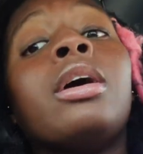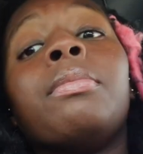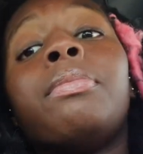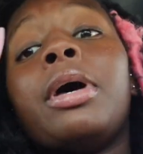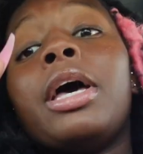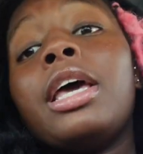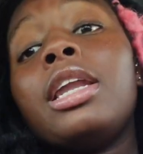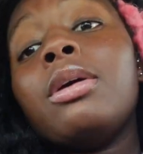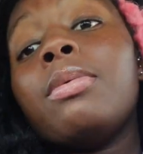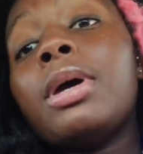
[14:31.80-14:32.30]

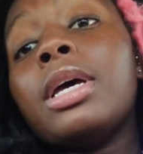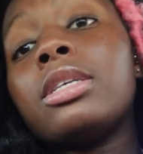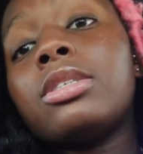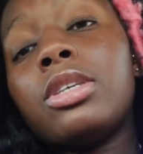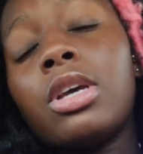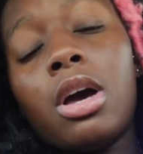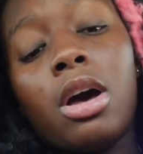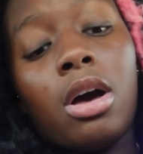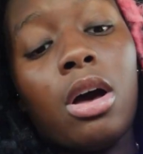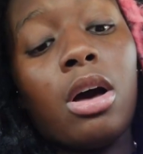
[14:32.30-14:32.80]
But anyways,
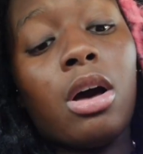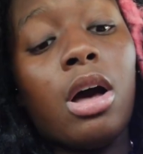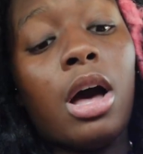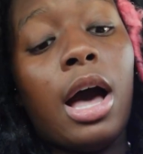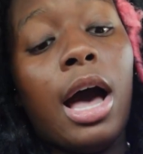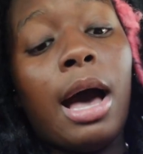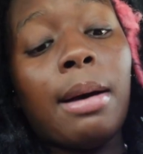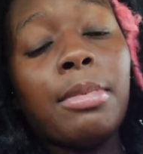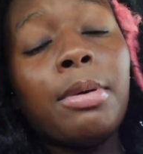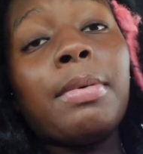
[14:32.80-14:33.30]
y'all,
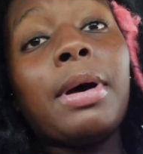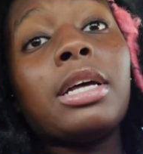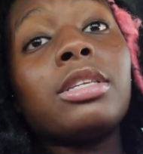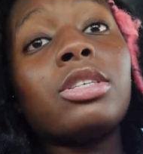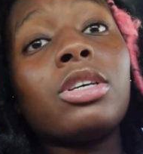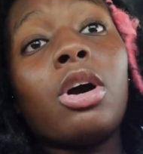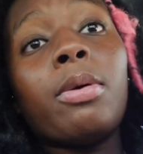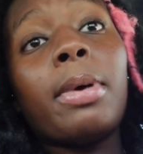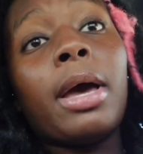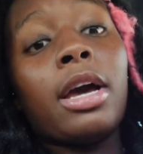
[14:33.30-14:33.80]
I'm about
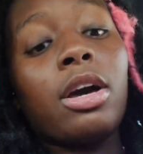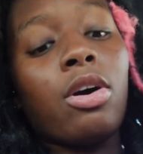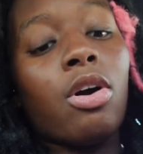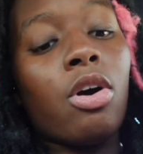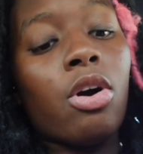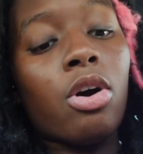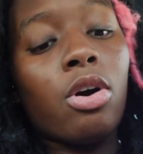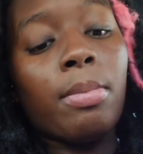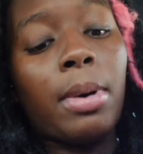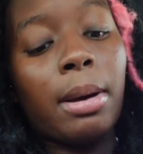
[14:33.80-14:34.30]
to go back
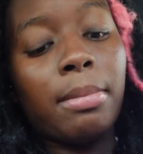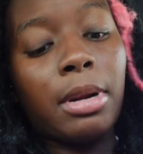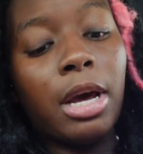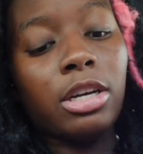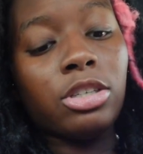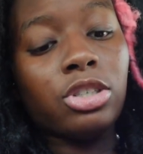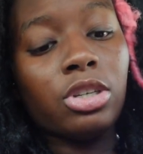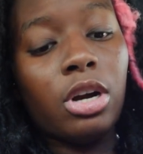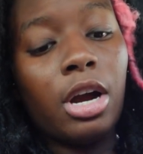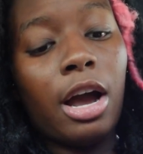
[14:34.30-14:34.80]
home. I'm
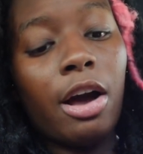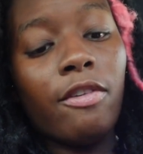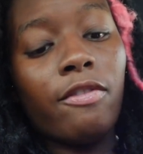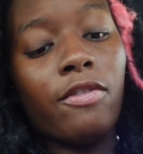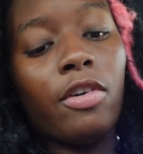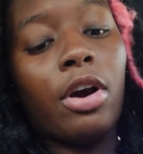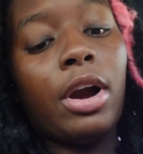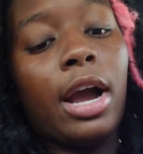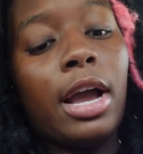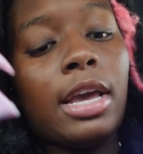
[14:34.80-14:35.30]
not sure how
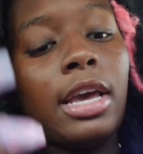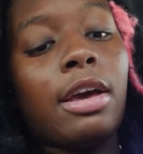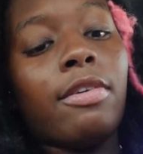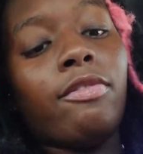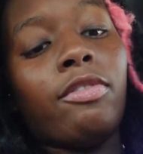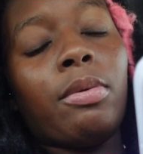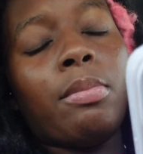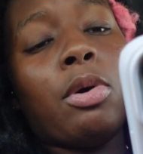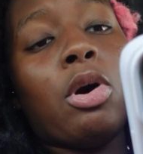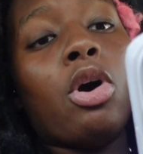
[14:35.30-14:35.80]
far I
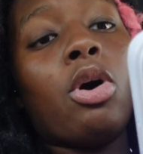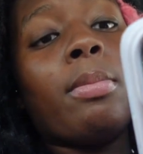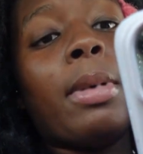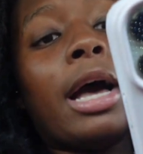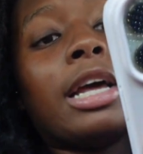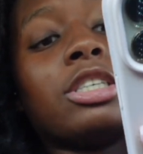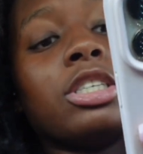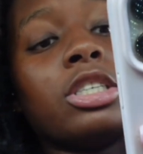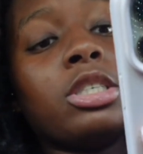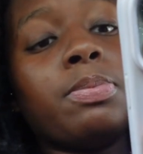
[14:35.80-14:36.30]
am from home.
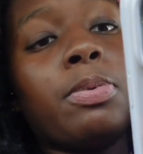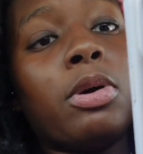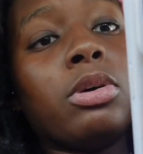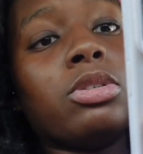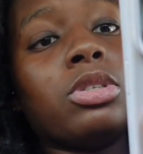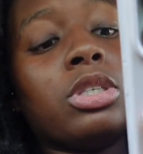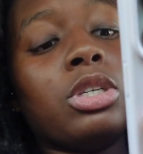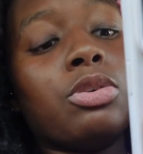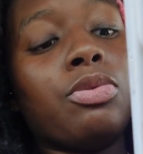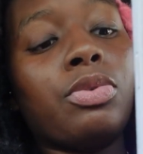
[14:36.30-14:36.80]
I just
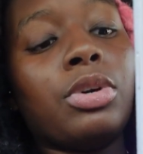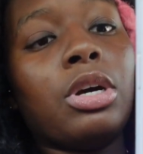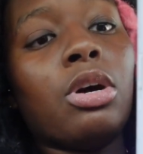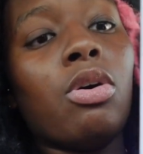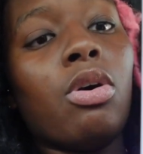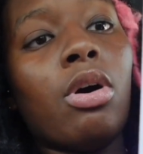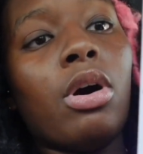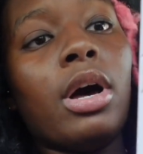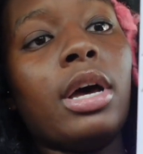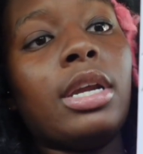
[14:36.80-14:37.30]
posted a
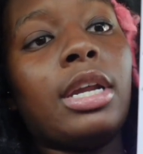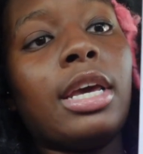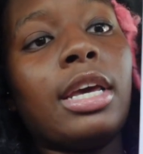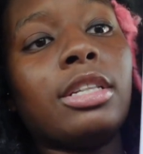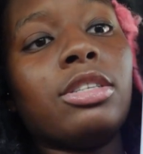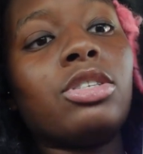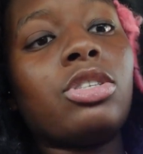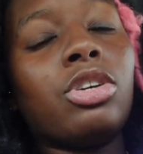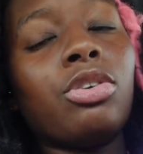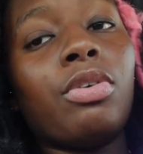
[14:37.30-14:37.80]
reel on
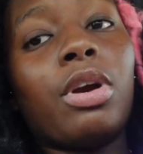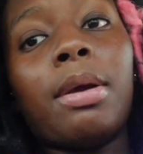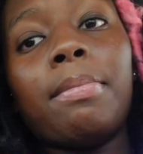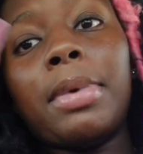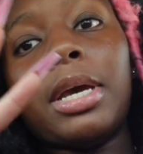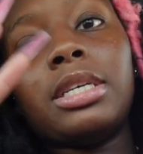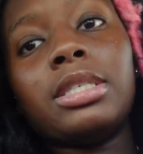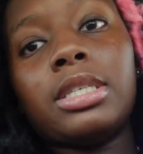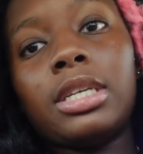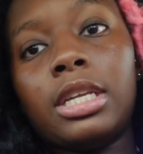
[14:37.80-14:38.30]
Instagram,
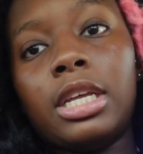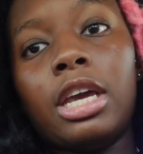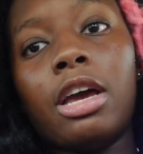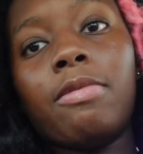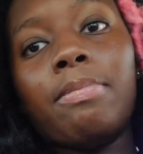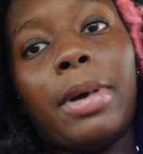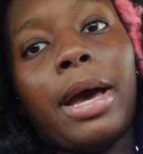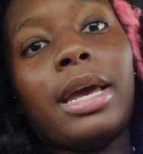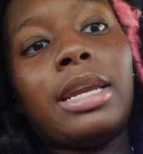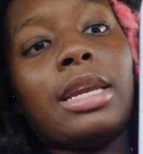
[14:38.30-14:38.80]
basically,
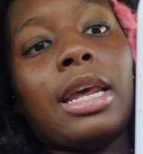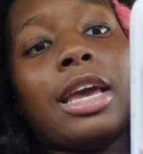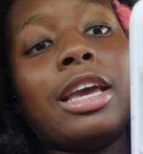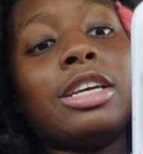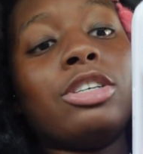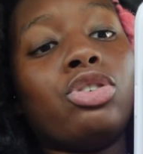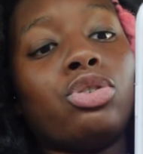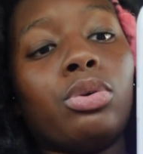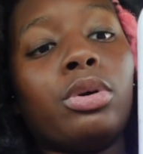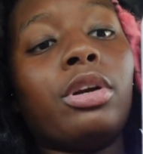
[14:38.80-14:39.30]
of my
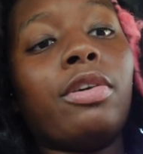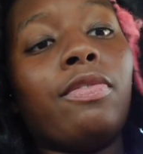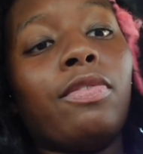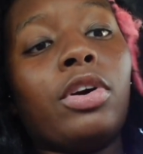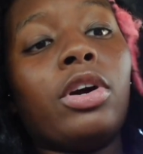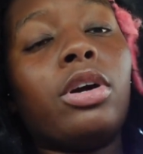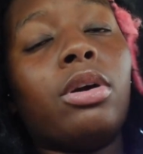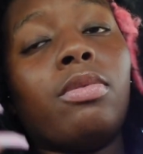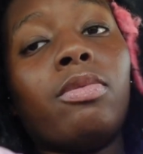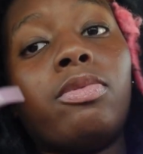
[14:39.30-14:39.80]
day. Shorter
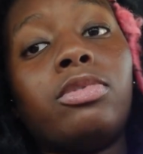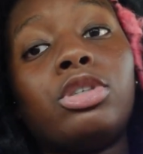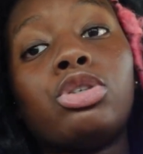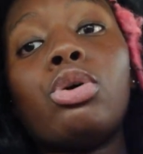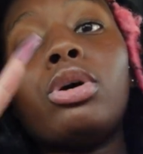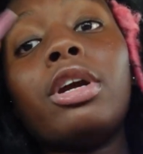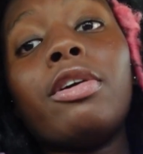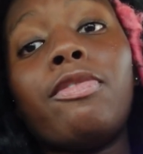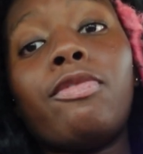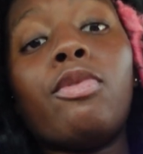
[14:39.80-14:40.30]

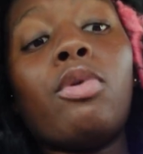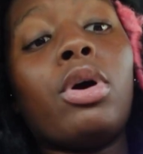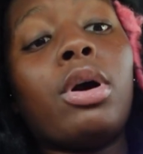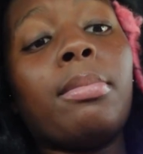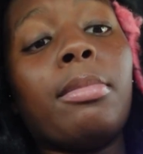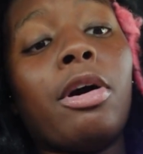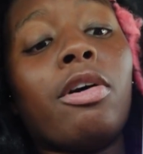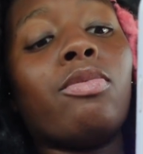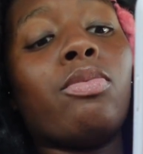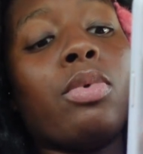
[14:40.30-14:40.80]

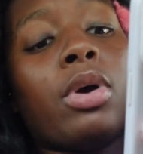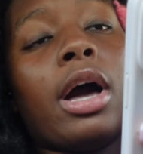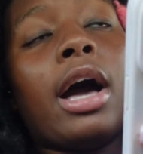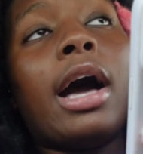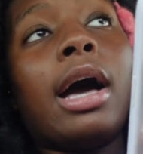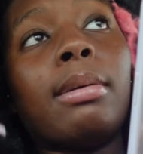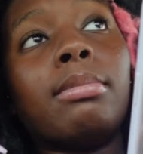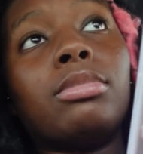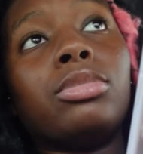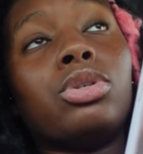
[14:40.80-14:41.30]
form of what
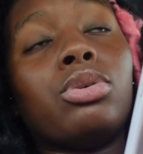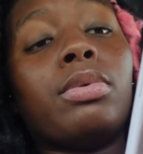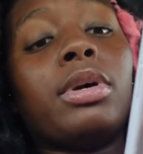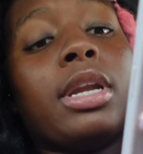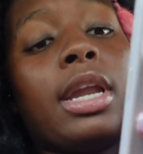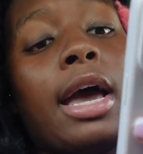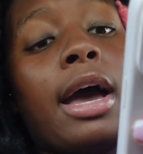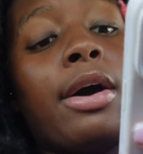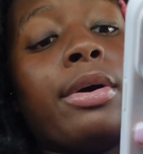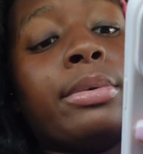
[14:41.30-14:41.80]
I'm
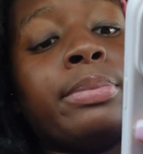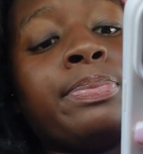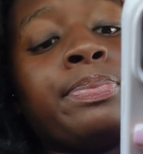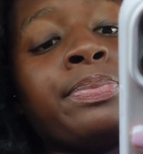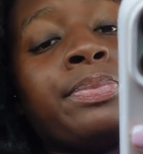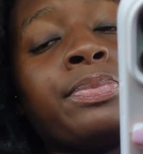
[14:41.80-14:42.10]
doing now.